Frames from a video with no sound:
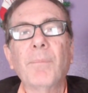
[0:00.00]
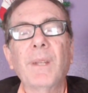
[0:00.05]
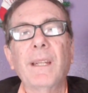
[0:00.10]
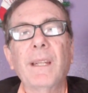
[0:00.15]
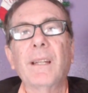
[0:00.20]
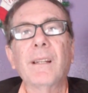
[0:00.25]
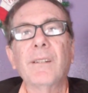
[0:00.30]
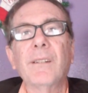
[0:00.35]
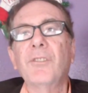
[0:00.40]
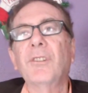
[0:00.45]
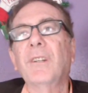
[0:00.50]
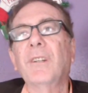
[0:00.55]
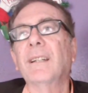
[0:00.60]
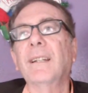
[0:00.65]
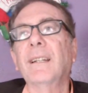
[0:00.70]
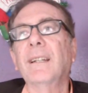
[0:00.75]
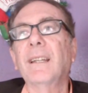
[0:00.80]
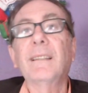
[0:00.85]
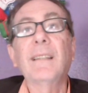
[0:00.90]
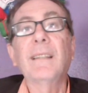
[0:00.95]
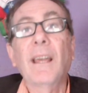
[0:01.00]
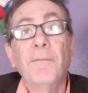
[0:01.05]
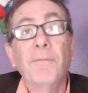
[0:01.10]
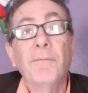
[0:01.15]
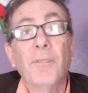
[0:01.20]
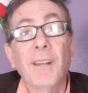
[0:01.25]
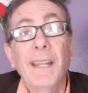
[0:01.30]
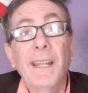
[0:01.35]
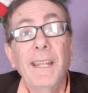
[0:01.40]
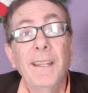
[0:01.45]
because you can get that
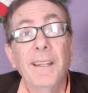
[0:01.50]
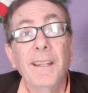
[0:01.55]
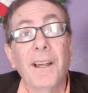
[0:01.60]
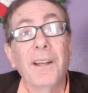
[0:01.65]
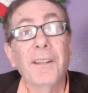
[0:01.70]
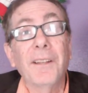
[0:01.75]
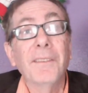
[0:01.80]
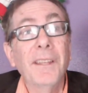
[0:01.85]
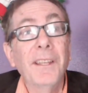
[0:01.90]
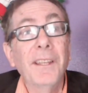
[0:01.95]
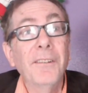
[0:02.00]
free on the